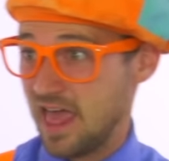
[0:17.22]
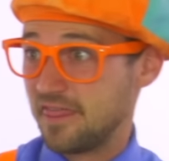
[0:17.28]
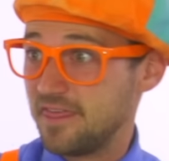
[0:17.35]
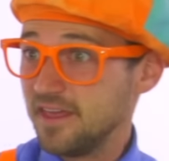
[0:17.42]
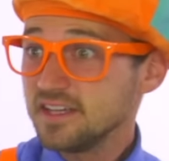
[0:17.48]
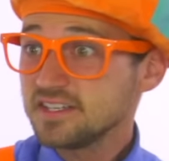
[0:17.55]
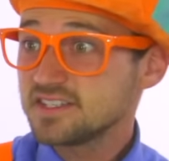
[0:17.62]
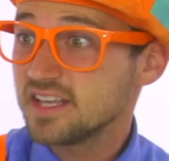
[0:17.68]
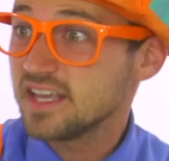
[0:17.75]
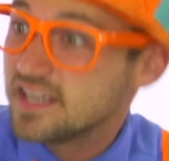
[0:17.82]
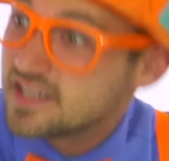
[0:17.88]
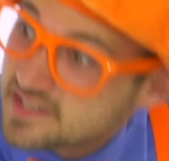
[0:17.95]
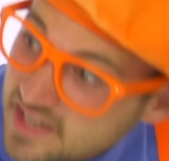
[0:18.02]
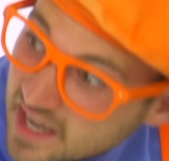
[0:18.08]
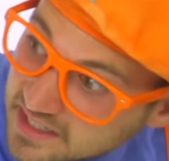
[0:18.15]
This
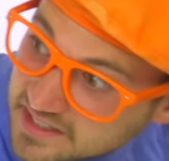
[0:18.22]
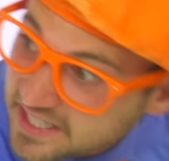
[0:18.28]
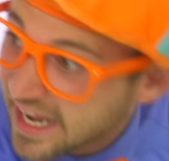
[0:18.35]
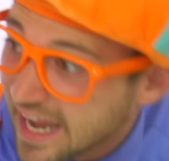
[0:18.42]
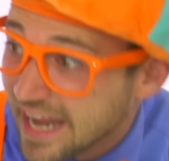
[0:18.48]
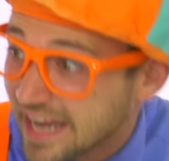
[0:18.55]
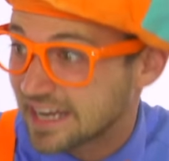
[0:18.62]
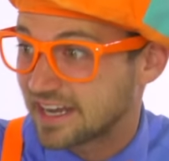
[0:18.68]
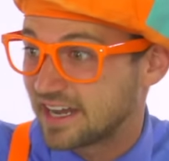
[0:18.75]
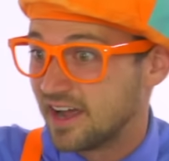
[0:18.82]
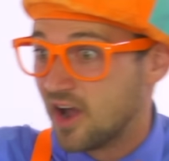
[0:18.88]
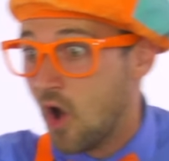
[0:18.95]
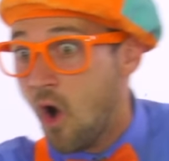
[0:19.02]
is a tank.